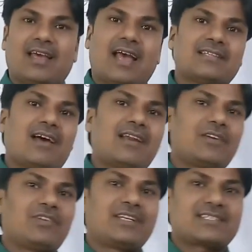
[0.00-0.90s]
As already
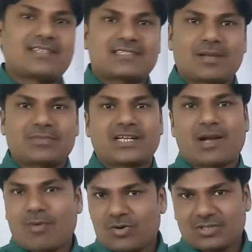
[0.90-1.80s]
we discussed something
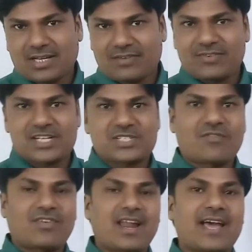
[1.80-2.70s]
about the reflection
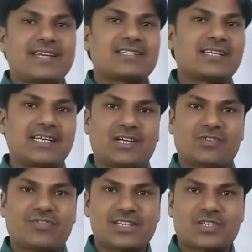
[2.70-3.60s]
of light in our
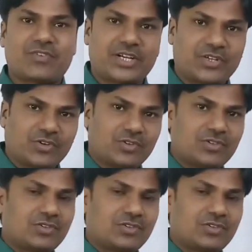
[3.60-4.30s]
first video.